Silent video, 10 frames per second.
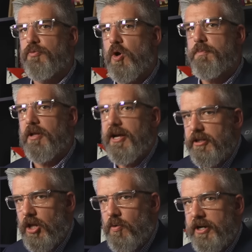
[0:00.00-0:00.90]
rope line,
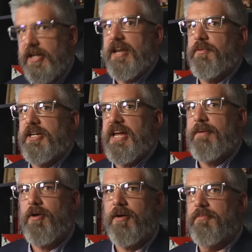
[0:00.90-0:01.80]
lowered it, and then when he
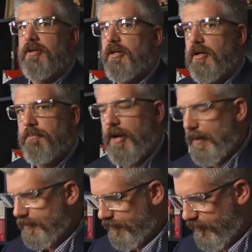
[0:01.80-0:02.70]
came up,
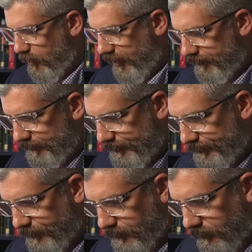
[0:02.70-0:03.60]
popped him for it.
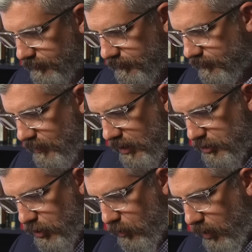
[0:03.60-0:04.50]

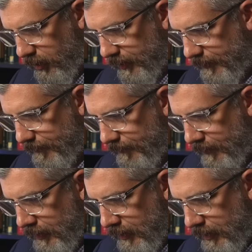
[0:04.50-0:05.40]
That's good work. A